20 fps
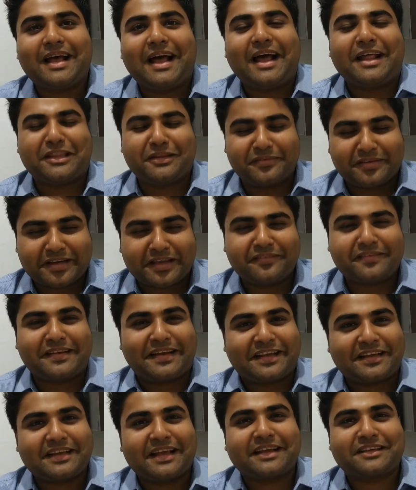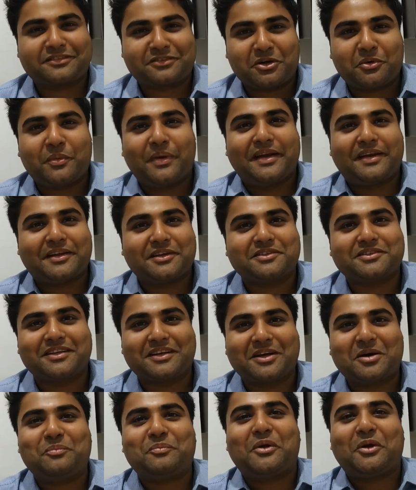and they were given extra weightage
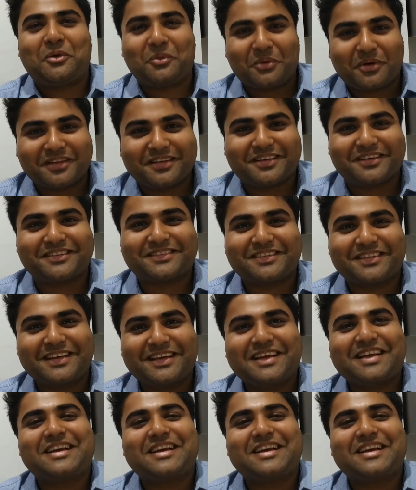compared to others.